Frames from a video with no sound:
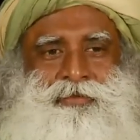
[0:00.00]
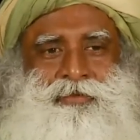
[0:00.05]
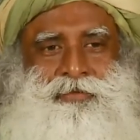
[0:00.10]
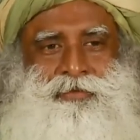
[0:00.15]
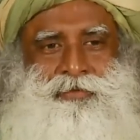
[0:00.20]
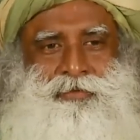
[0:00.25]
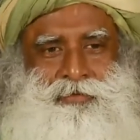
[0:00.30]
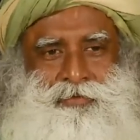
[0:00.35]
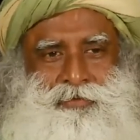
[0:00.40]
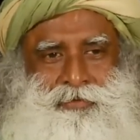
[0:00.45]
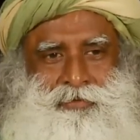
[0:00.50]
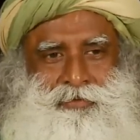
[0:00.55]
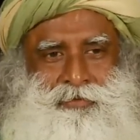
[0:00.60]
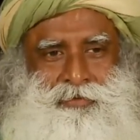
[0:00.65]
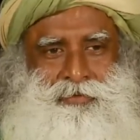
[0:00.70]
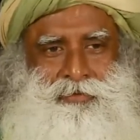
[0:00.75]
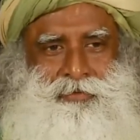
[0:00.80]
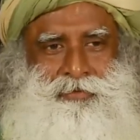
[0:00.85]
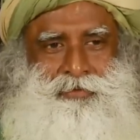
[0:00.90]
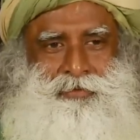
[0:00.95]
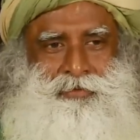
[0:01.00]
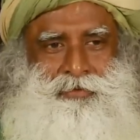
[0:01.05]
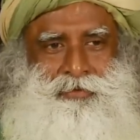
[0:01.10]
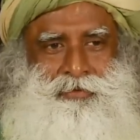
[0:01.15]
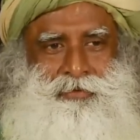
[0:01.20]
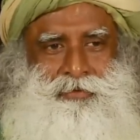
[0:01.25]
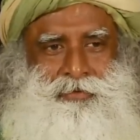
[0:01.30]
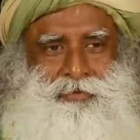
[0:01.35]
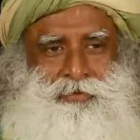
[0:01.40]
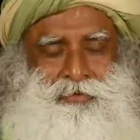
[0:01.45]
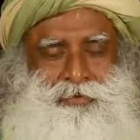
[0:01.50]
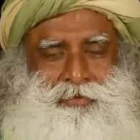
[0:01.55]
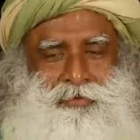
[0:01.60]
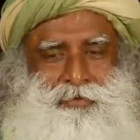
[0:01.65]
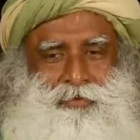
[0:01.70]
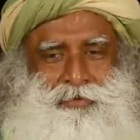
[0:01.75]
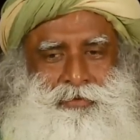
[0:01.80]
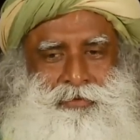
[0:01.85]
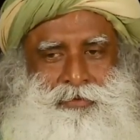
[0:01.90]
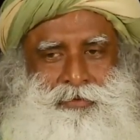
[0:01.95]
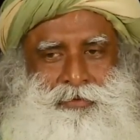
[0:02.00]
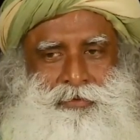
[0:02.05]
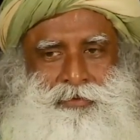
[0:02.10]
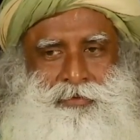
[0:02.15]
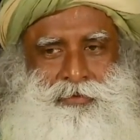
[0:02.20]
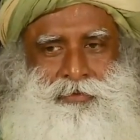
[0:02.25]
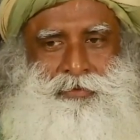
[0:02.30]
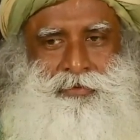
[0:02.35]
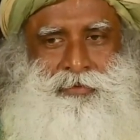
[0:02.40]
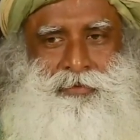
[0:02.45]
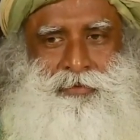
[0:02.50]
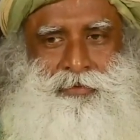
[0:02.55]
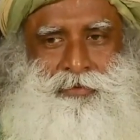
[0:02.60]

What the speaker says: [no speech]